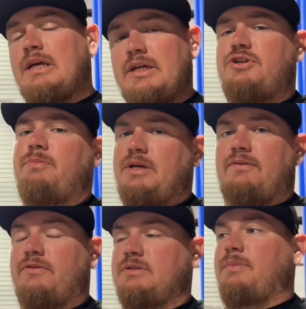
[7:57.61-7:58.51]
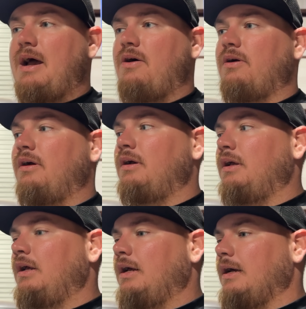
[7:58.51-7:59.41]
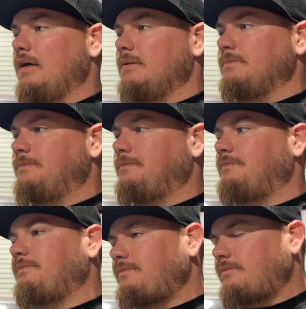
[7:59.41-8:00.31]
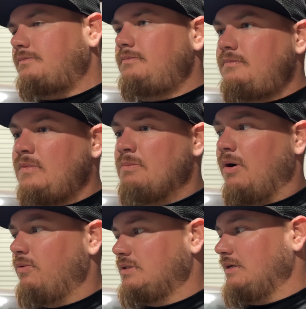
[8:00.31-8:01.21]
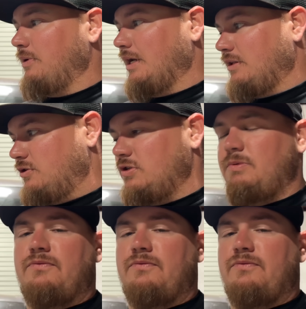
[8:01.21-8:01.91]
Should be good for some power, but we'll see. We got the 2-speed